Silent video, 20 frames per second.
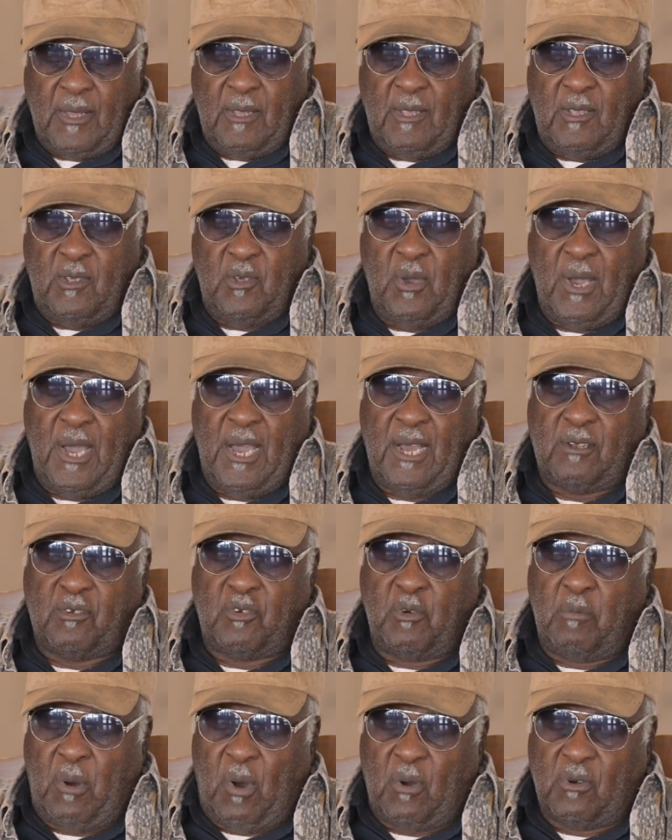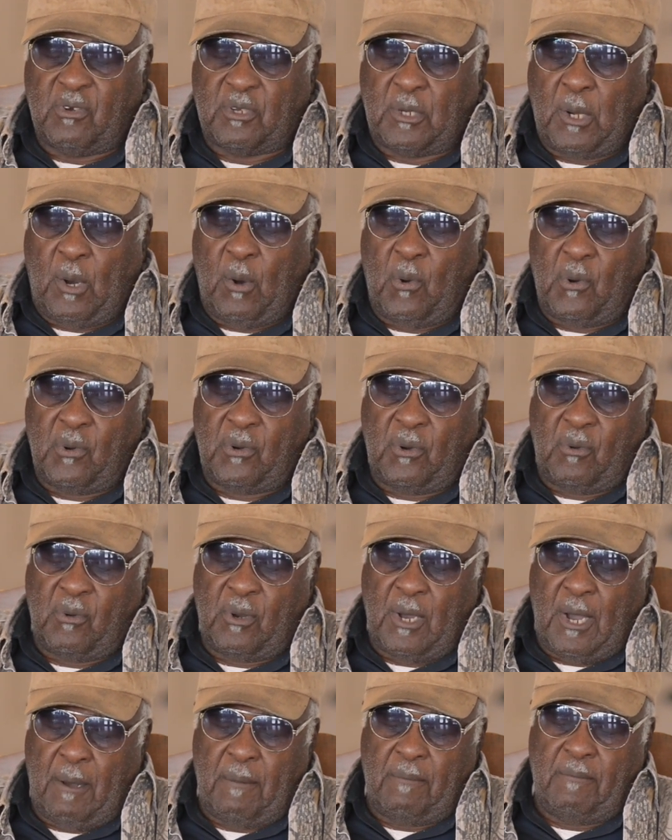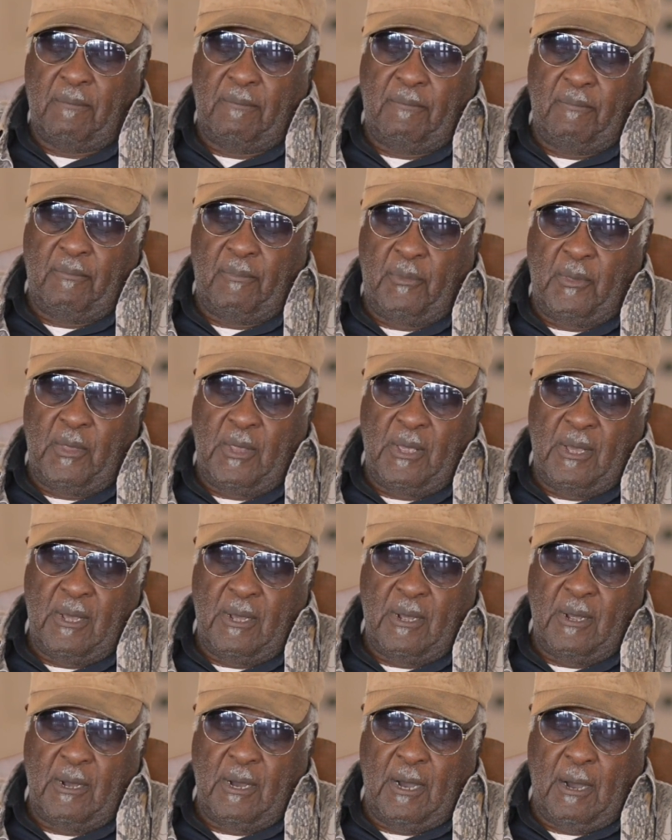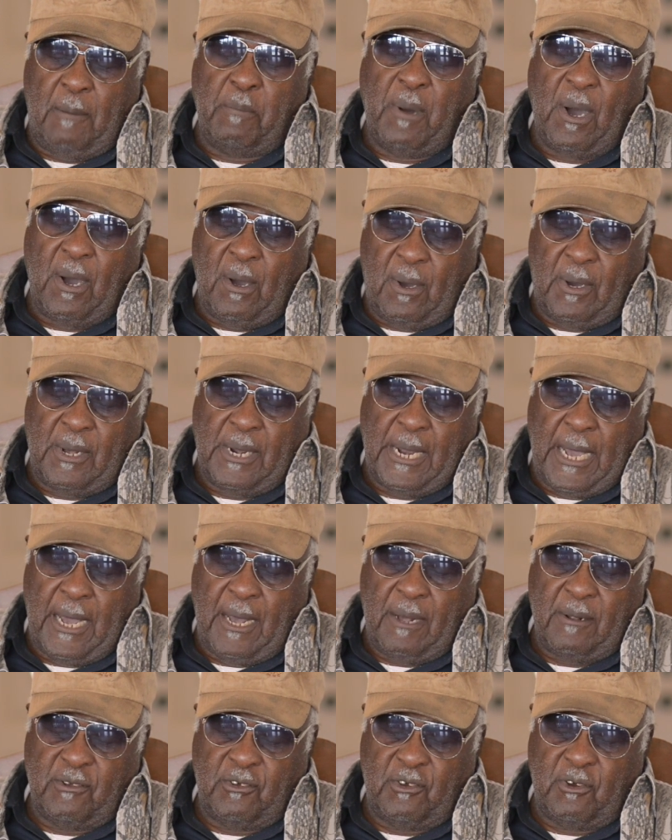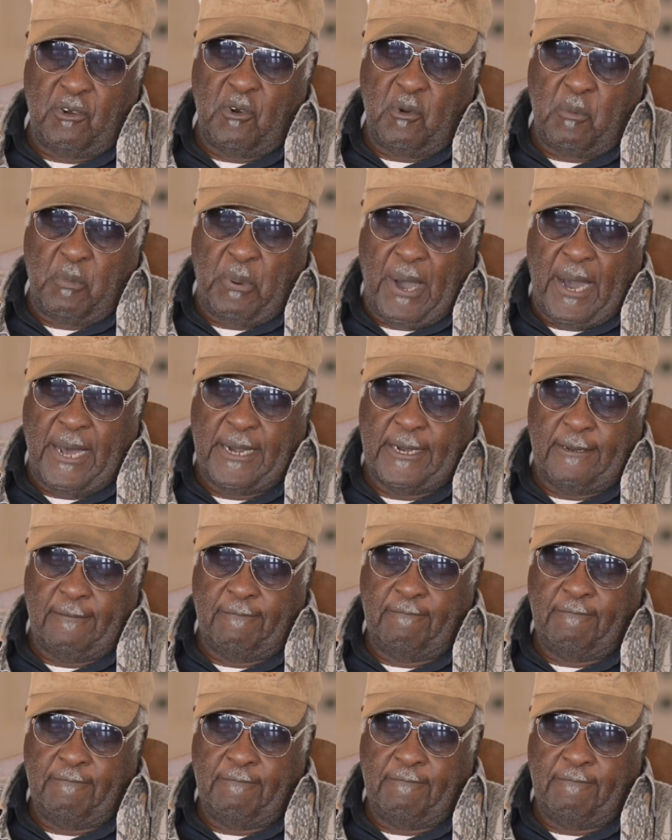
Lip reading: You had 2 more stores on up above there, June Potted,